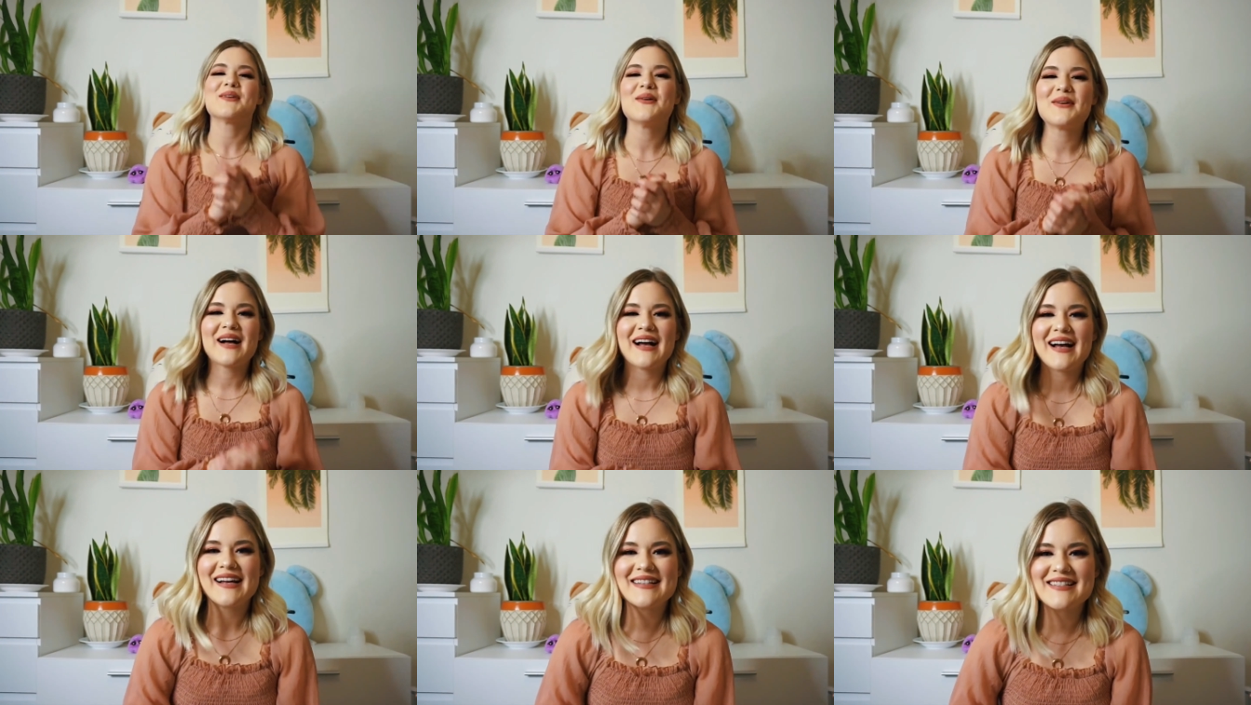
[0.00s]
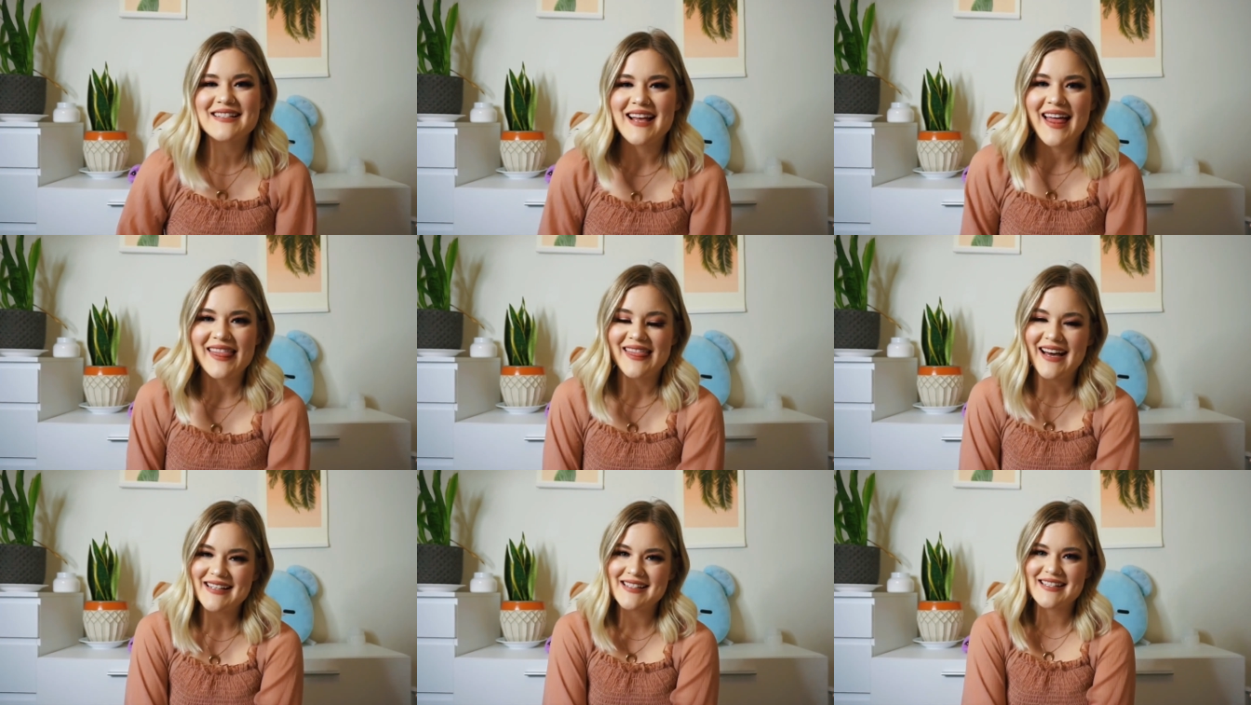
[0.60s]
So guys,
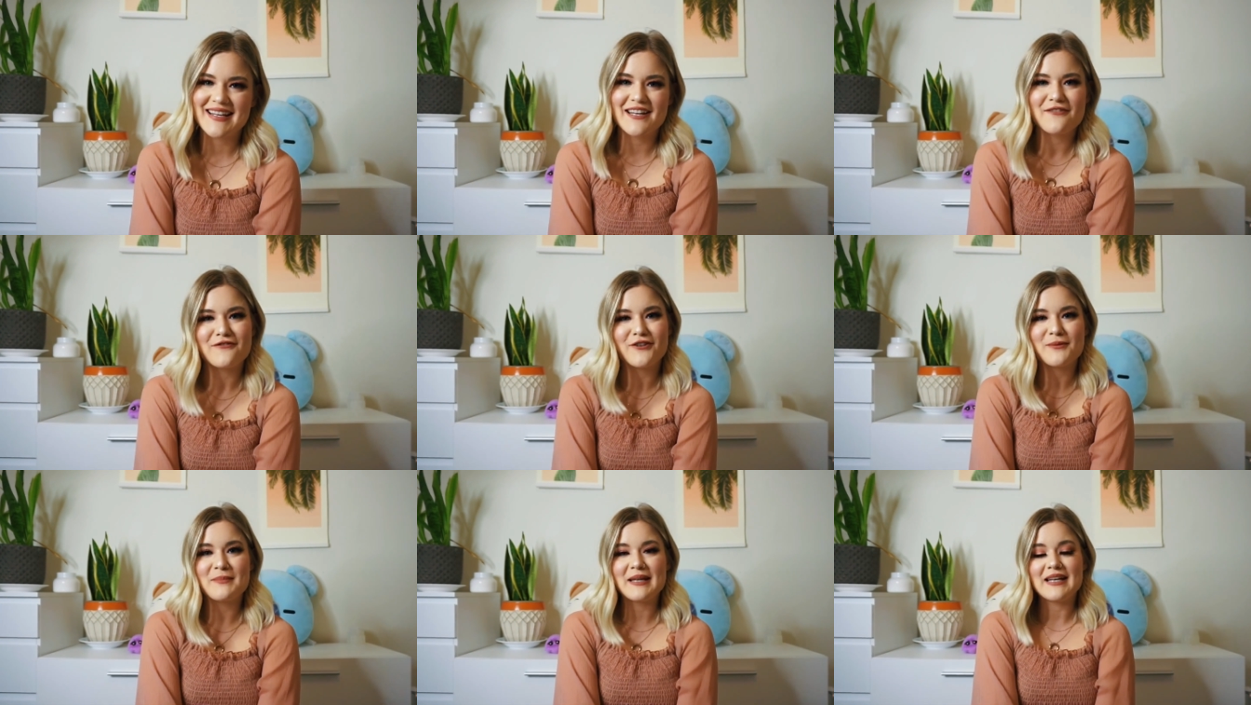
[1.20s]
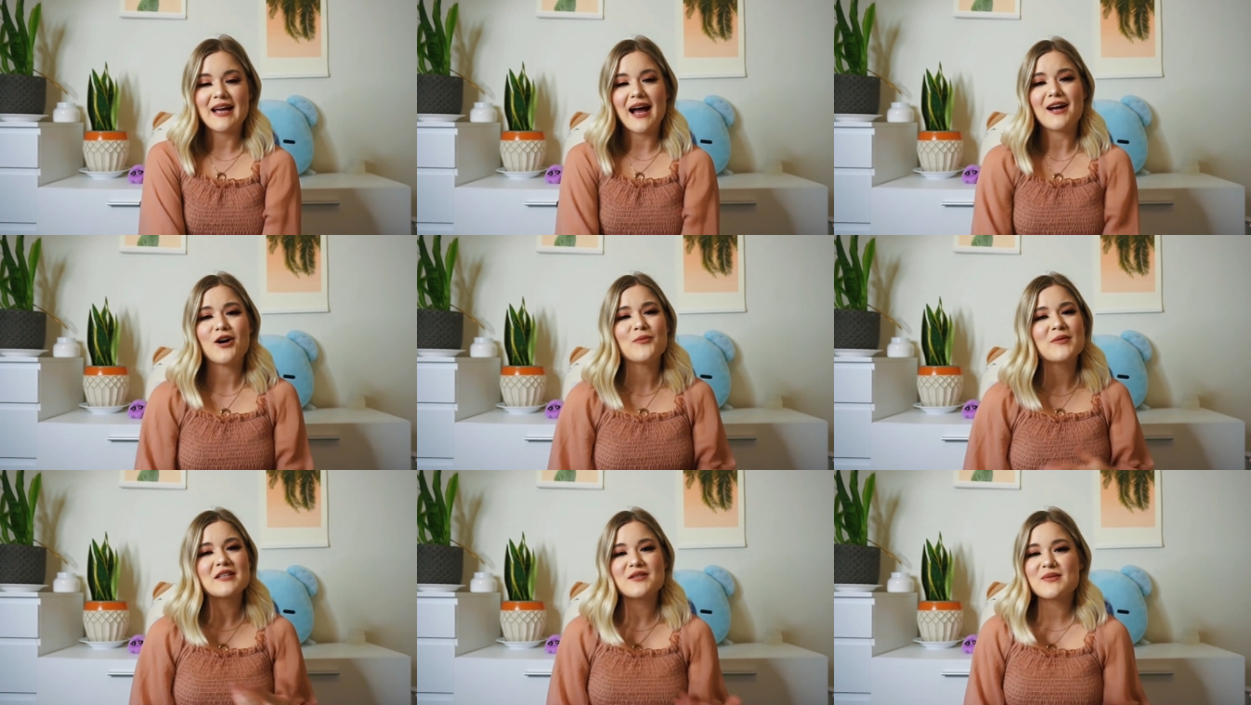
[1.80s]
that's it for me. I
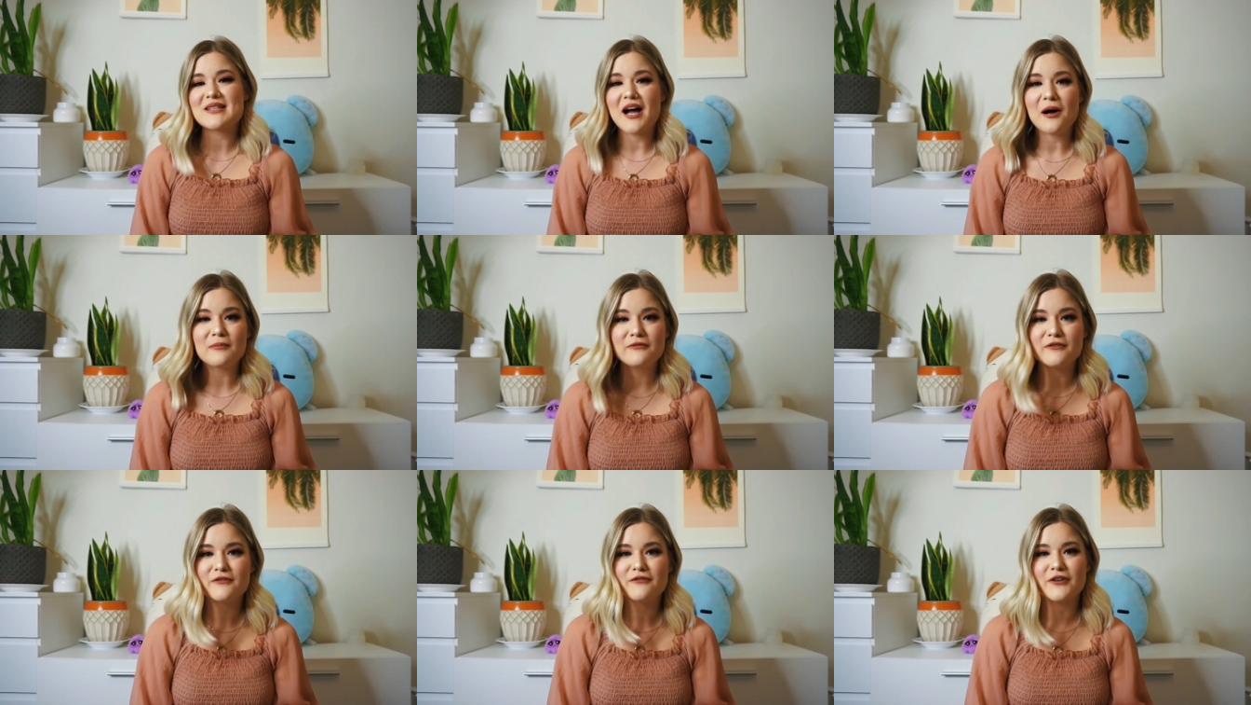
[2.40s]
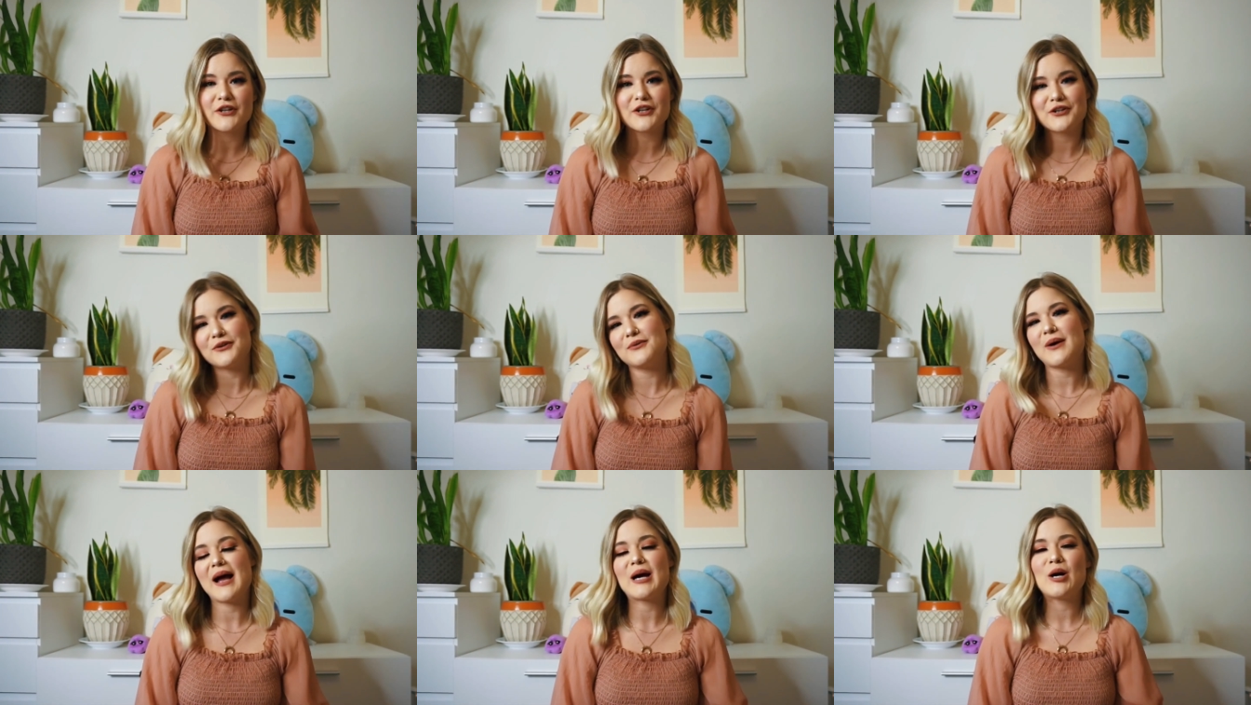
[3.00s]
hope this was helpful for
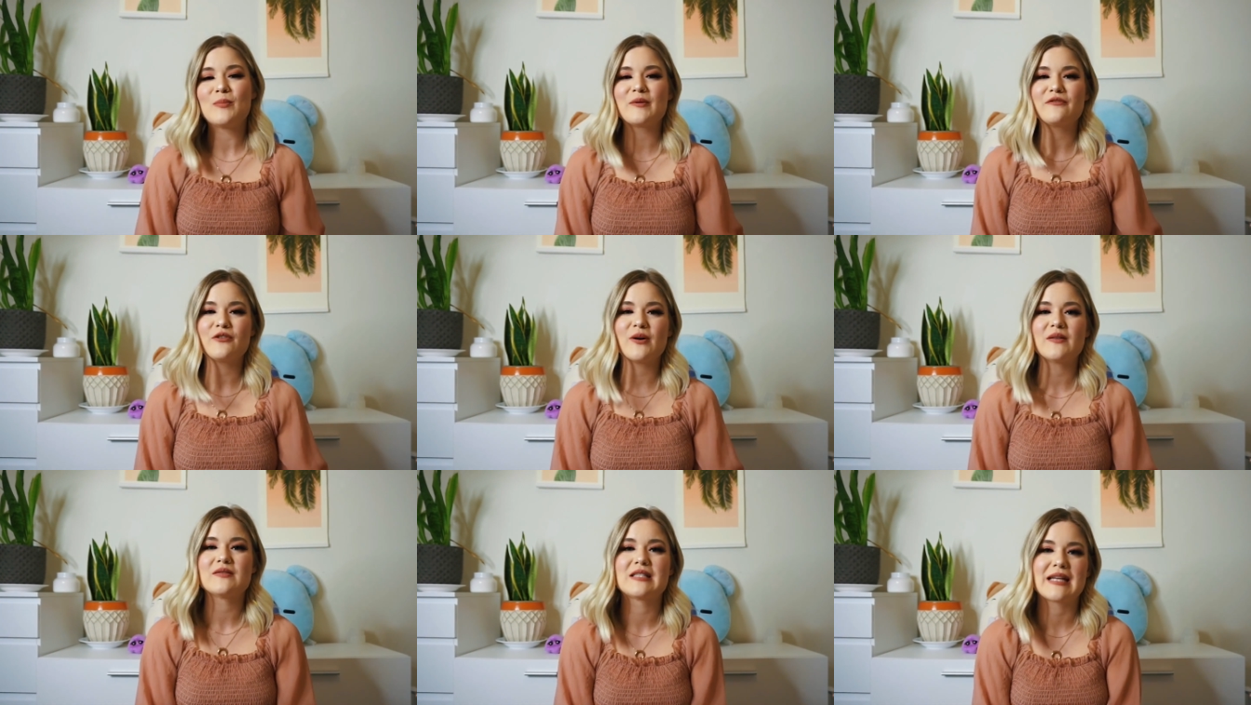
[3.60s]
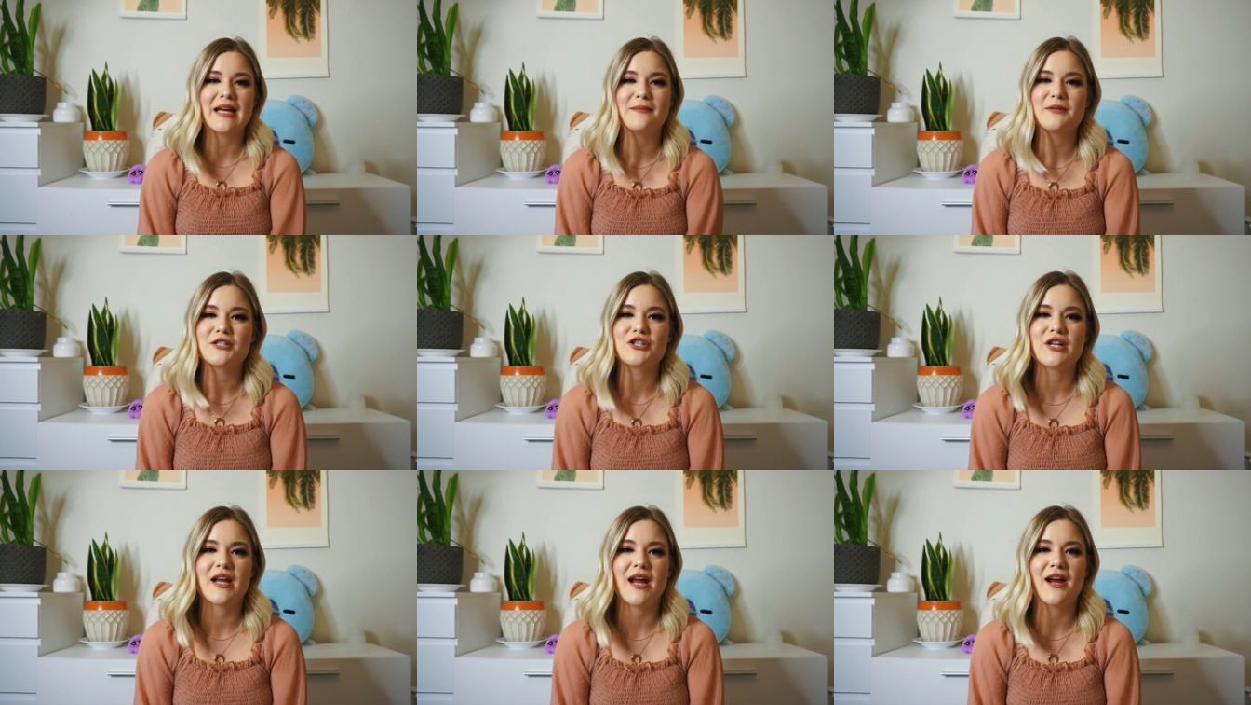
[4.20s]
you. I hope if you have
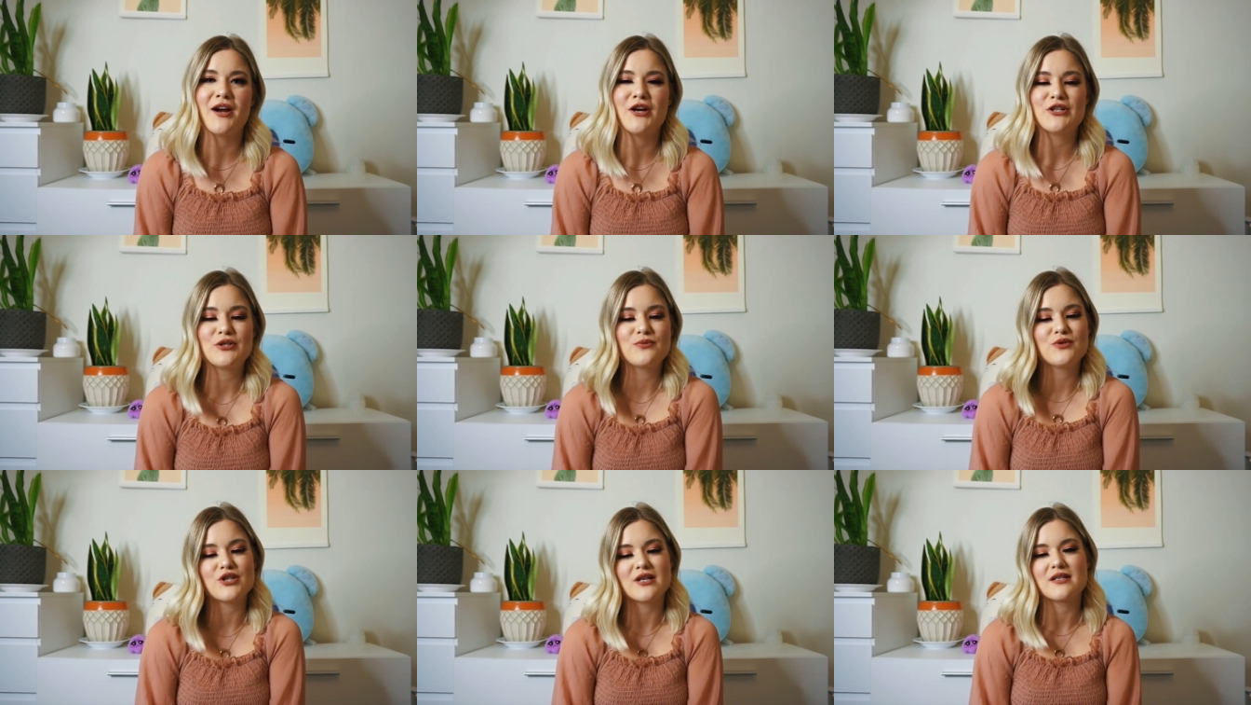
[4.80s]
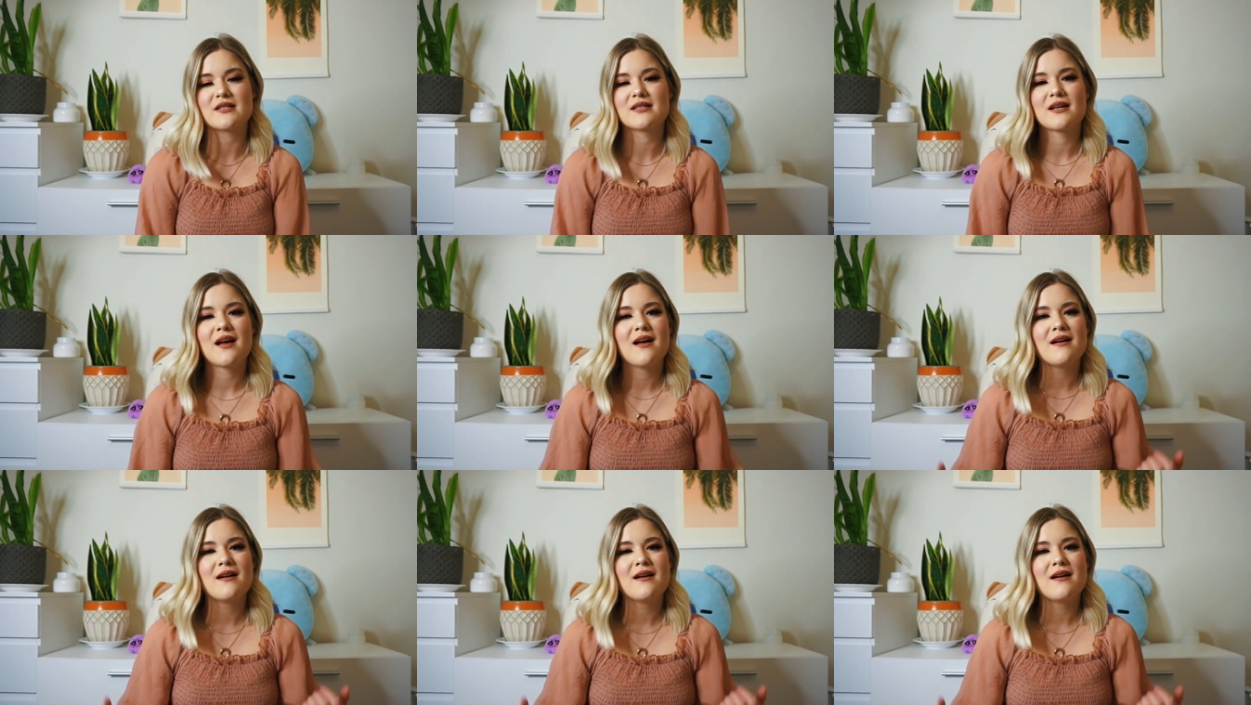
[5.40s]
damaged hair, you just